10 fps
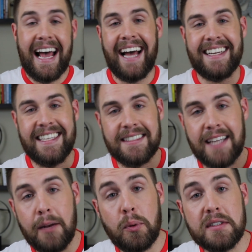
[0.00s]
and eat
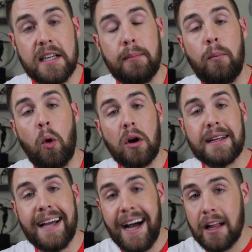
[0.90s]
10% more
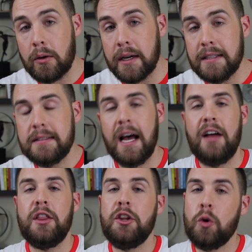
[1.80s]
calories
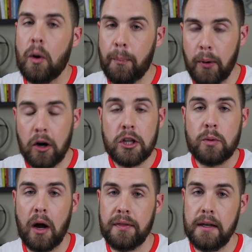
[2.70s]
than you will burn
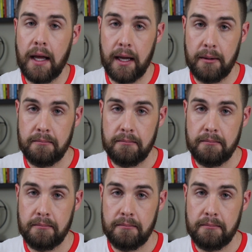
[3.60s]
throughout the day.